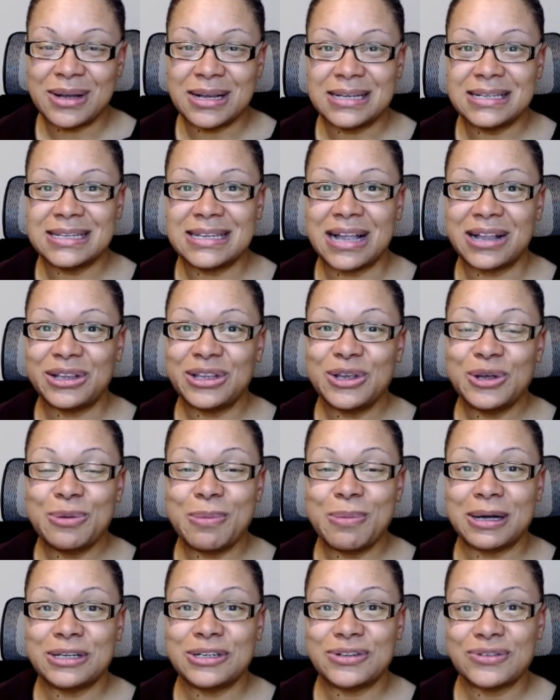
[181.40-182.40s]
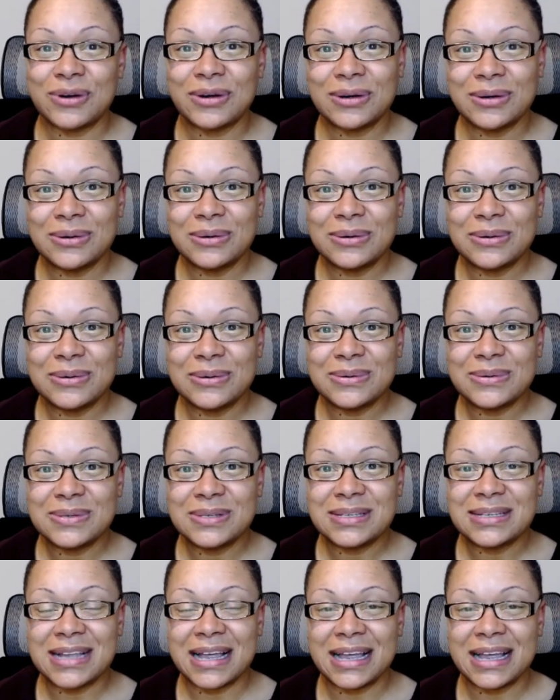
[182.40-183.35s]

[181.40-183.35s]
and tell you my struggles,